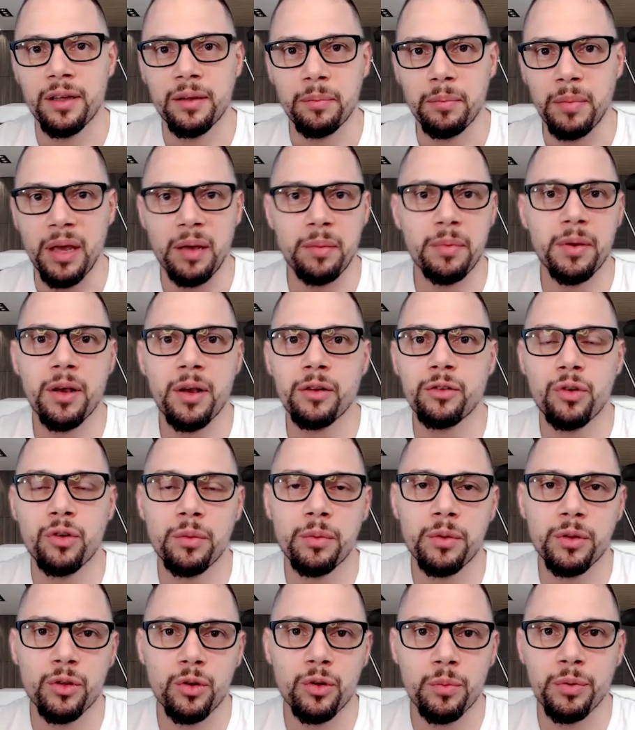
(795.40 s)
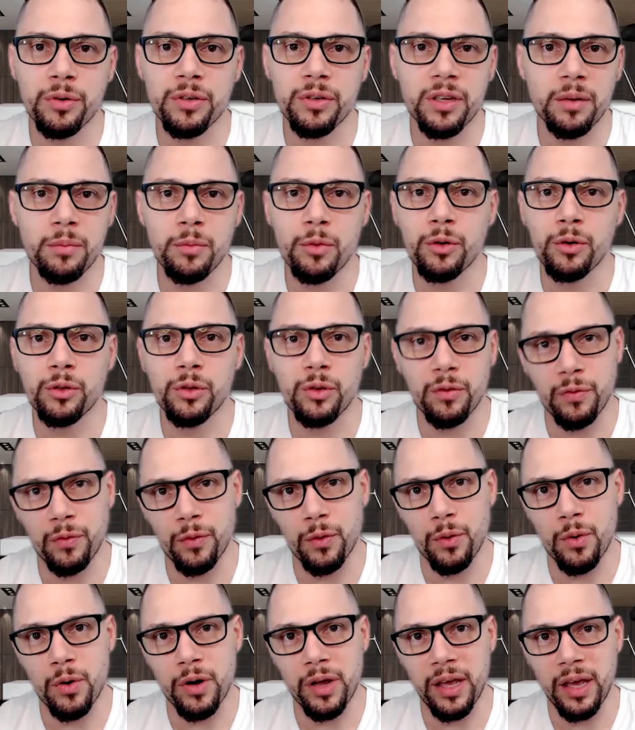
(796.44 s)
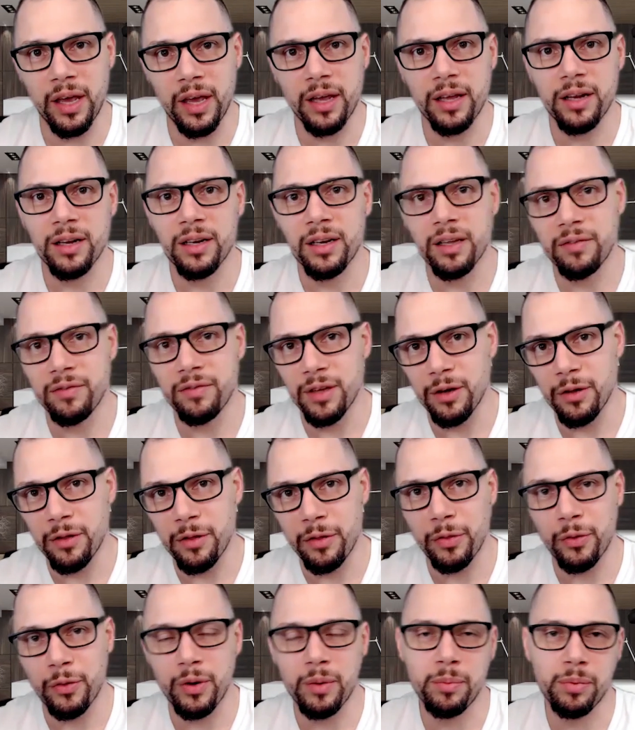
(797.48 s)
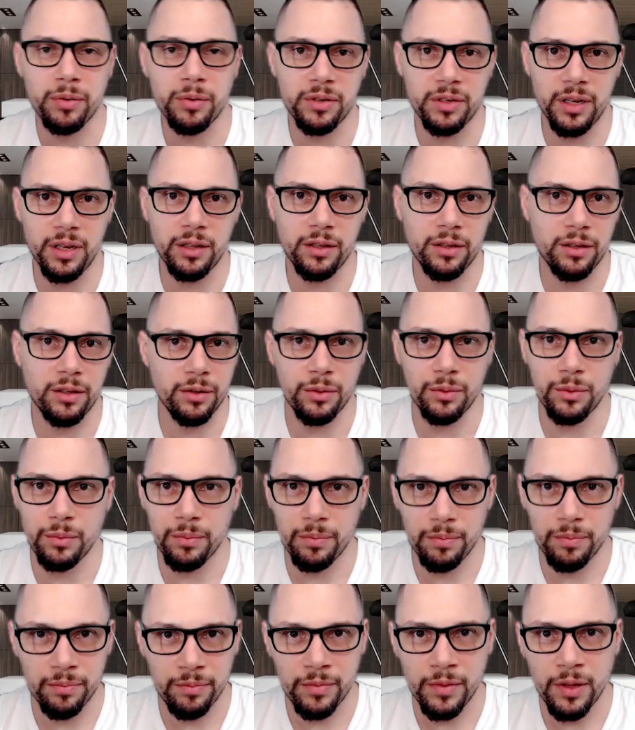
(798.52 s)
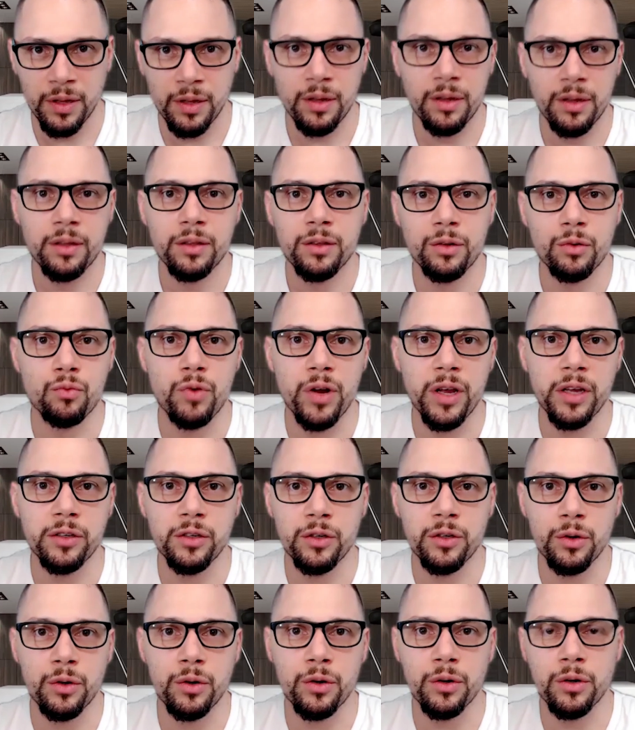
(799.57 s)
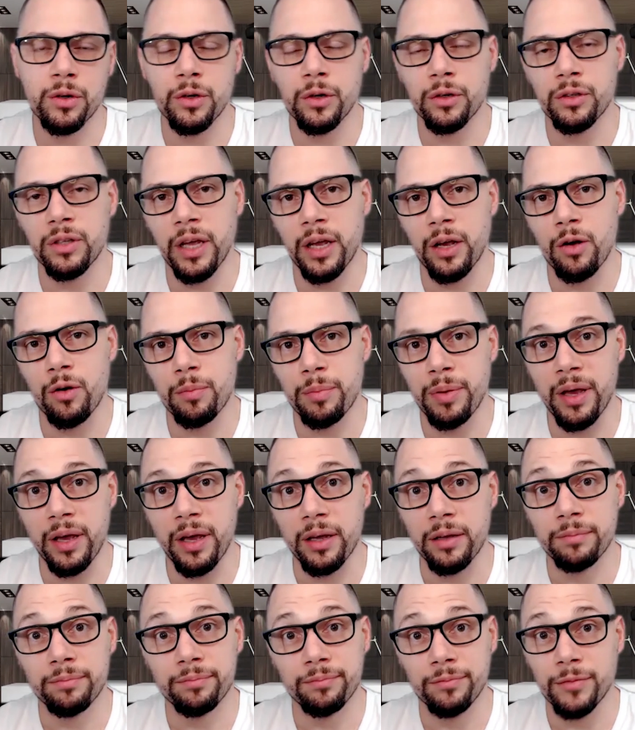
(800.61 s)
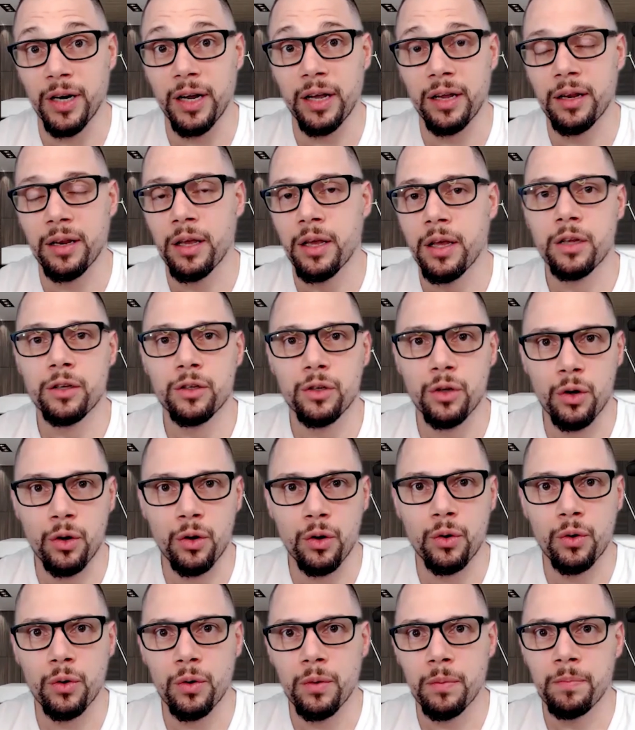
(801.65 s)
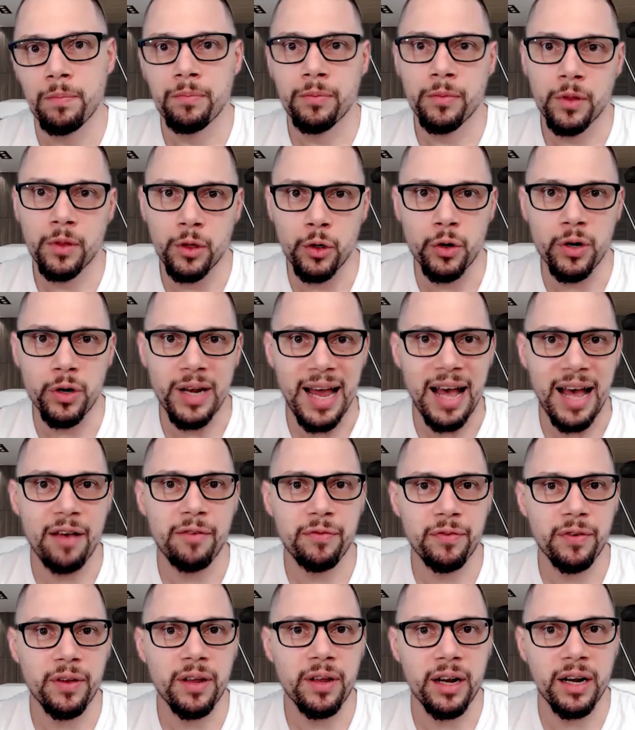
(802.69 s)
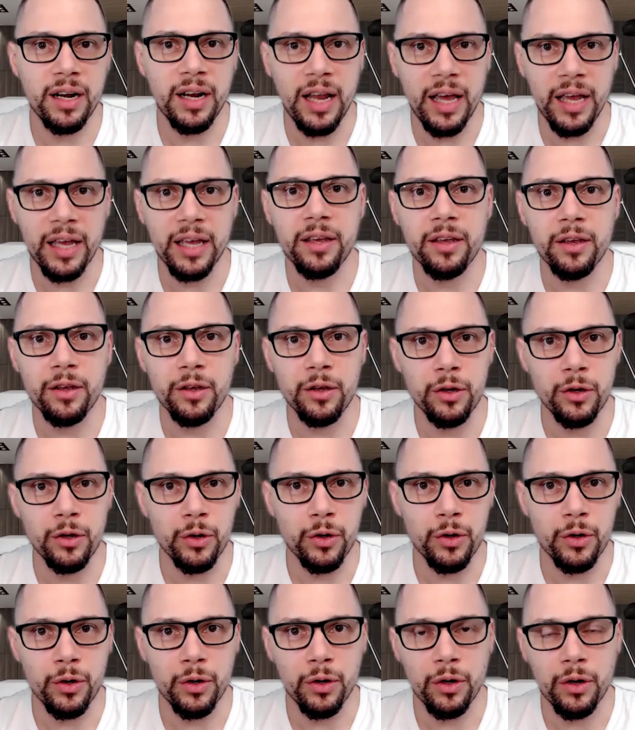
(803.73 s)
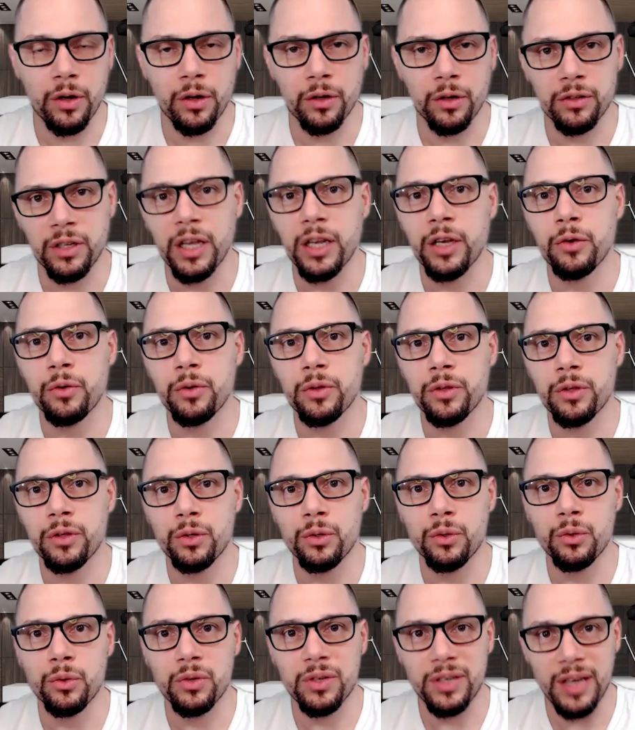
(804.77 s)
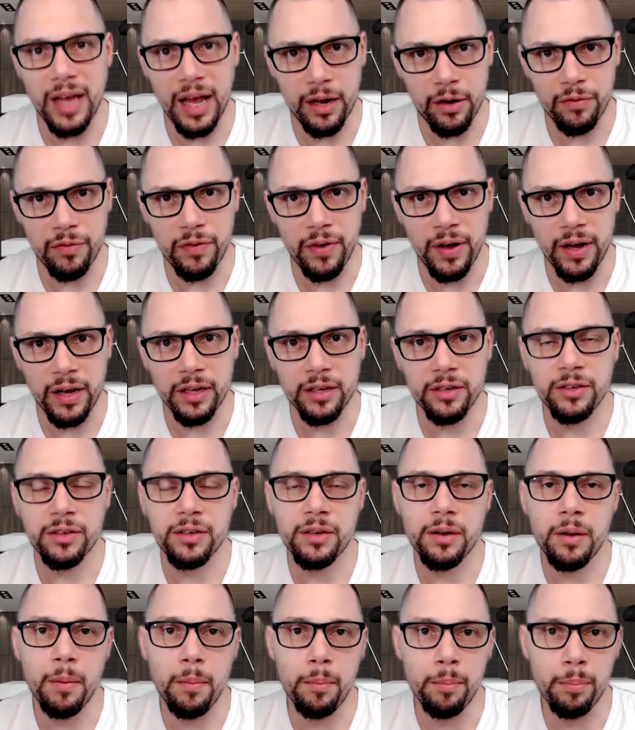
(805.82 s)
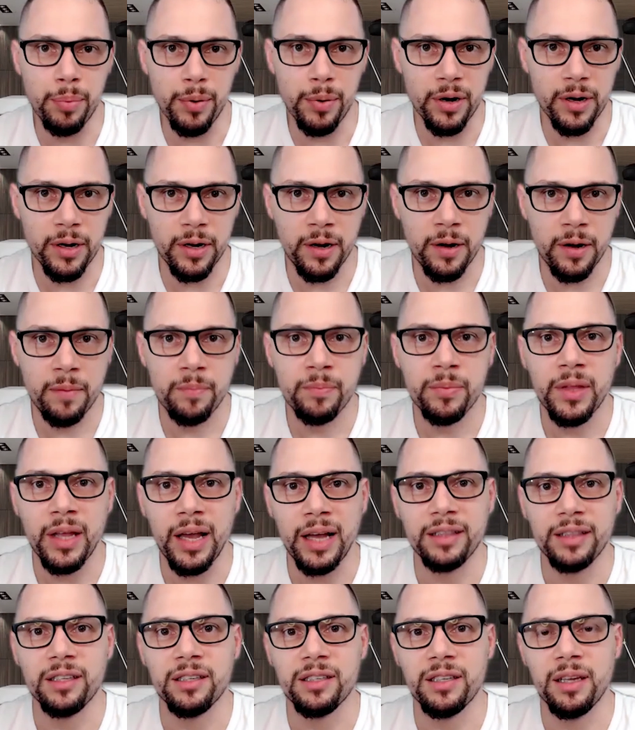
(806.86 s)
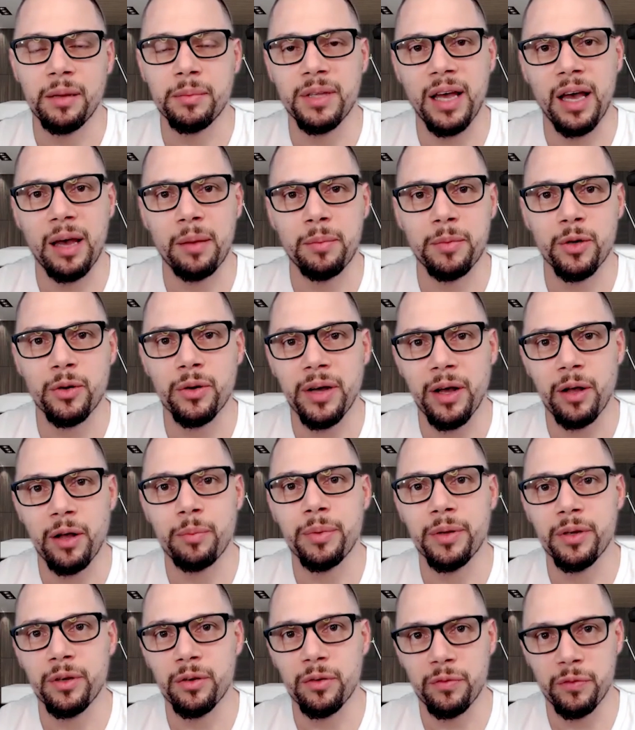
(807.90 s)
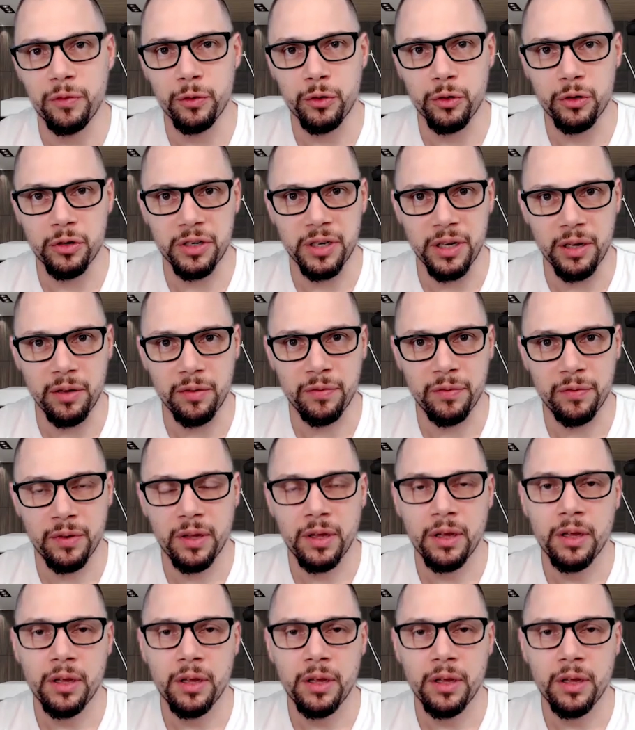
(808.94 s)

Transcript: maybe contribute 2% more to your 401k and leave the other 3% to raise your take-home pay, right? So you're not feeling like you're continuing to sacrifice, but at the same time, you're helping your future self.